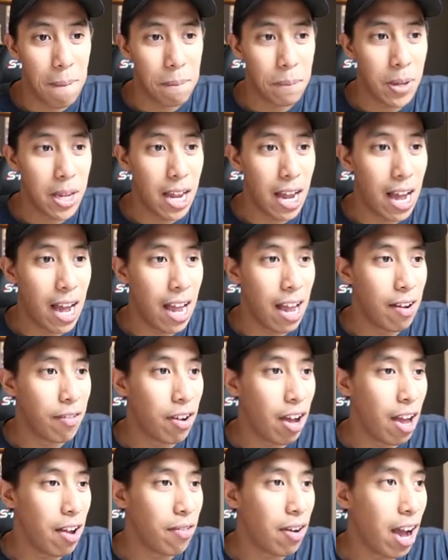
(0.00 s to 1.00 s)
yeah, I have
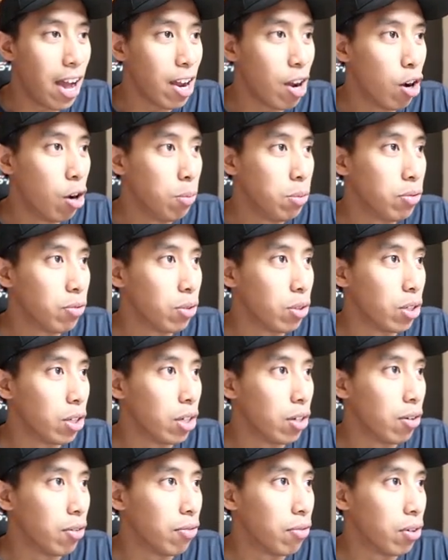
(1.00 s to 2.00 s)
I have high hopes
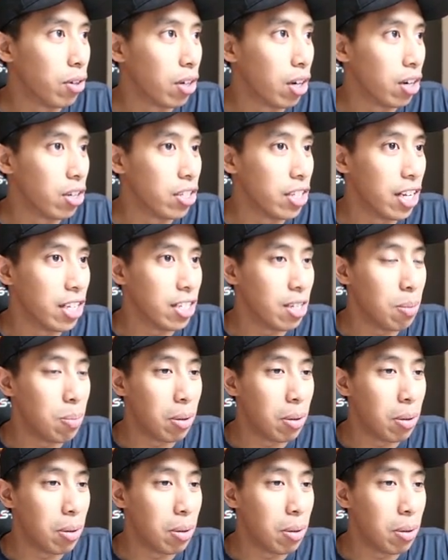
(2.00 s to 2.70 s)
for for Cartesi,